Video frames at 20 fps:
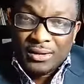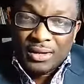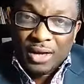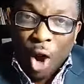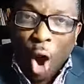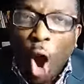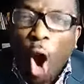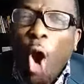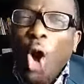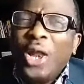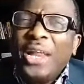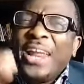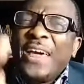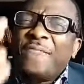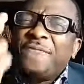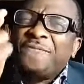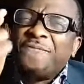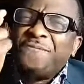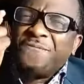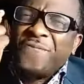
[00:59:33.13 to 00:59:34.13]

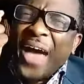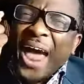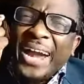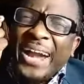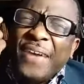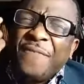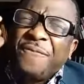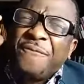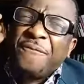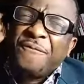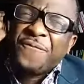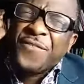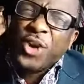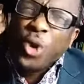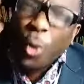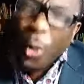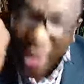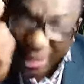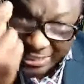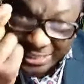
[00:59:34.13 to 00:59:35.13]
Only very
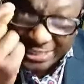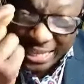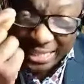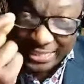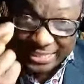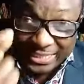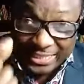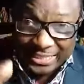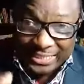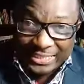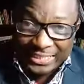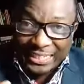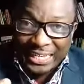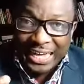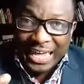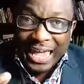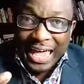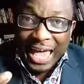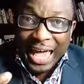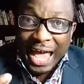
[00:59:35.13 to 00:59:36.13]
few instances.
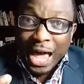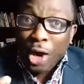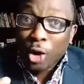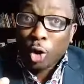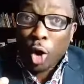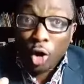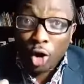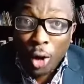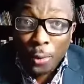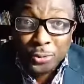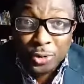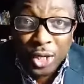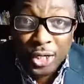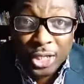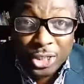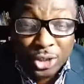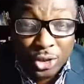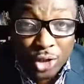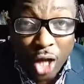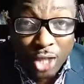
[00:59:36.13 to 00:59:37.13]
Corruption
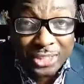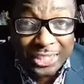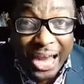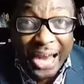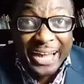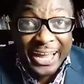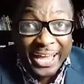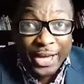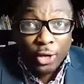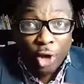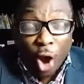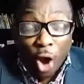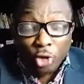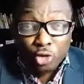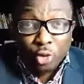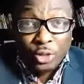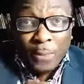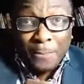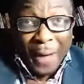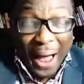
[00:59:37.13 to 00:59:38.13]
is not carrying guns
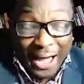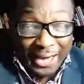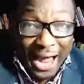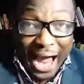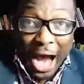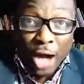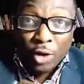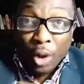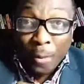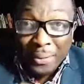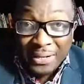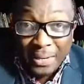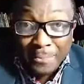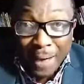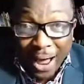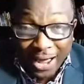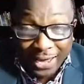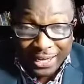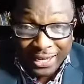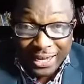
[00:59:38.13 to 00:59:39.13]
to the bank and robbing the
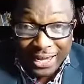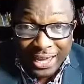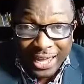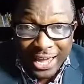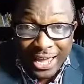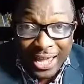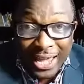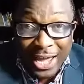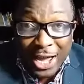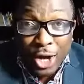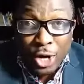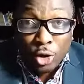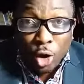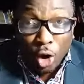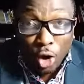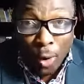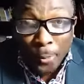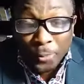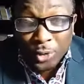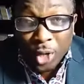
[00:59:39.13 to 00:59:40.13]
bank.
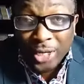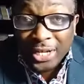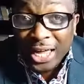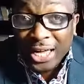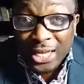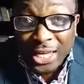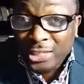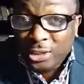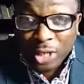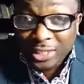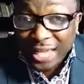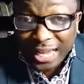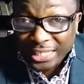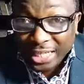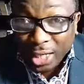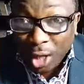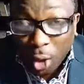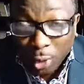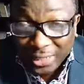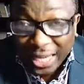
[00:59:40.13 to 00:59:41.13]
Corruption is not that
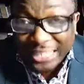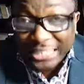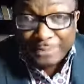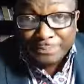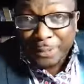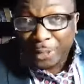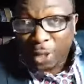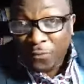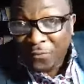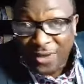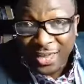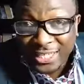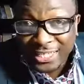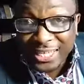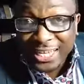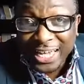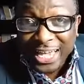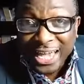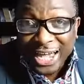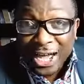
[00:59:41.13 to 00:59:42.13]
alone. That's part of it.
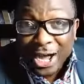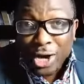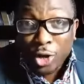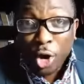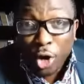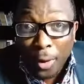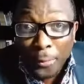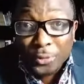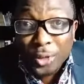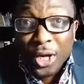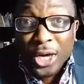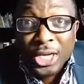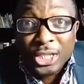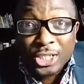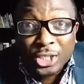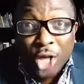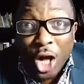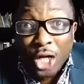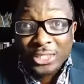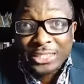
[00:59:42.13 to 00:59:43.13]
Corruption
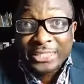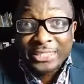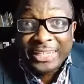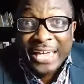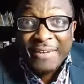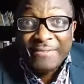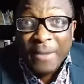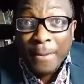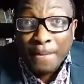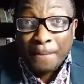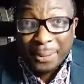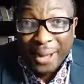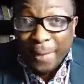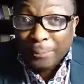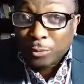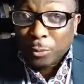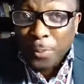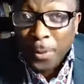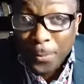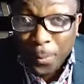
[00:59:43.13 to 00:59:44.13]
is not giving
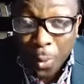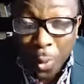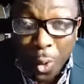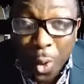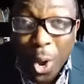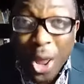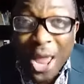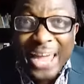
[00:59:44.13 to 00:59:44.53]
bribe to people.